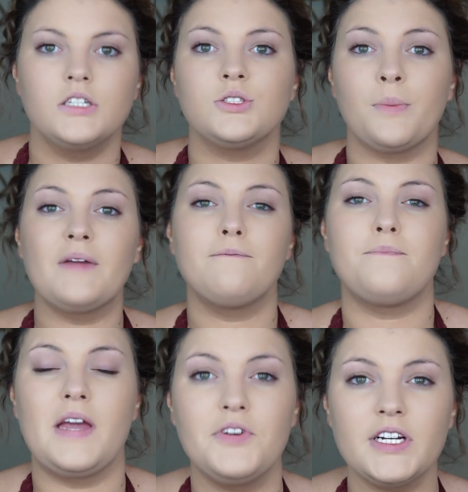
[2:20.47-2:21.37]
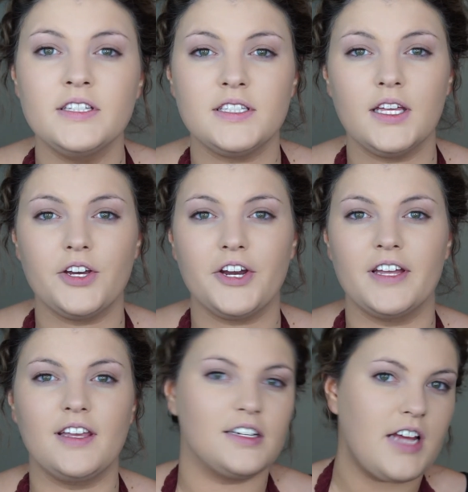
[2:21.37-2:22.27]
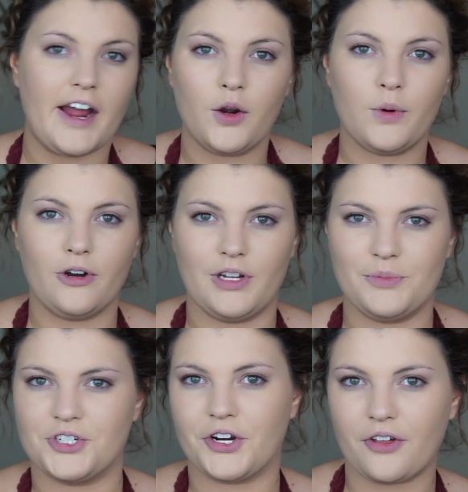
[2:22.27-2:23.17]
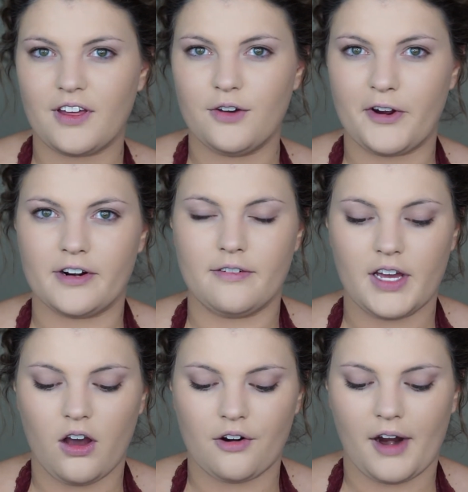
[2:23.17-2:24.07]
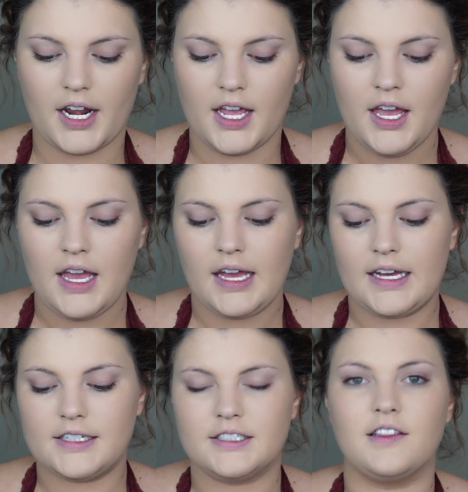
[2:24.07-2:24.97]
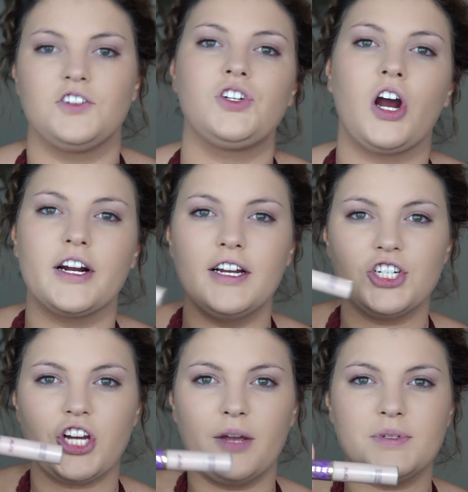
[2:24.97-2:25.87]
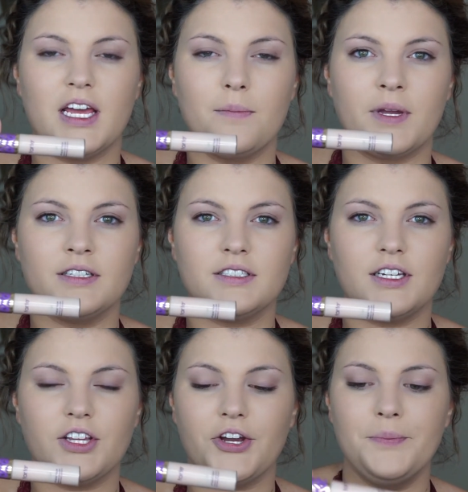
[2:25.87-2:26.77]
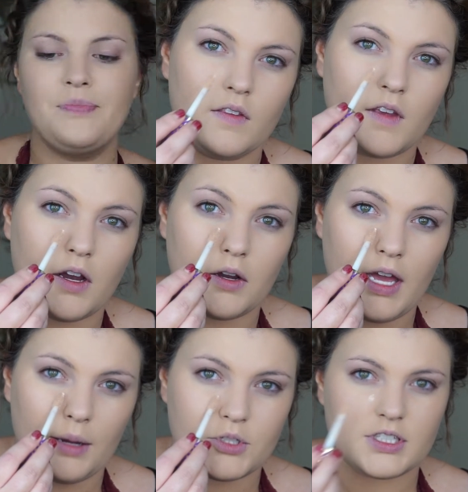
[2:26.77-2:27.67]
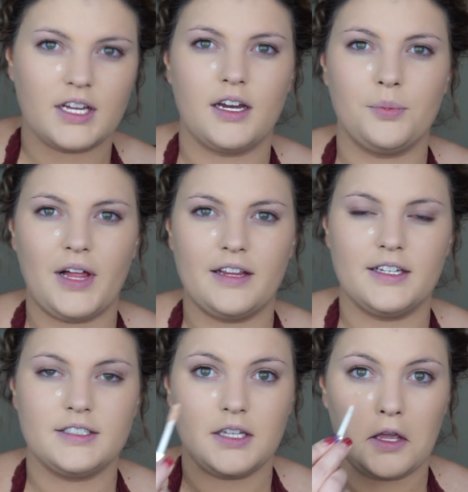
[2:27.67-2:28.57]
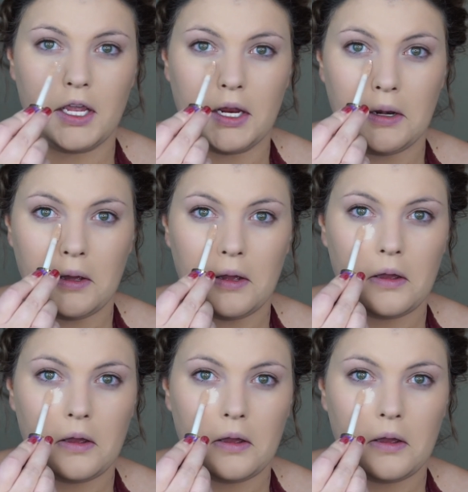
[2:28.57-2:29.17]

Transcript: So my favorite concealer in the entire world, I'm sure that you've heard of it already, is the Tarte Shape Tape Concealer. So yeah, I'm just going to apply this in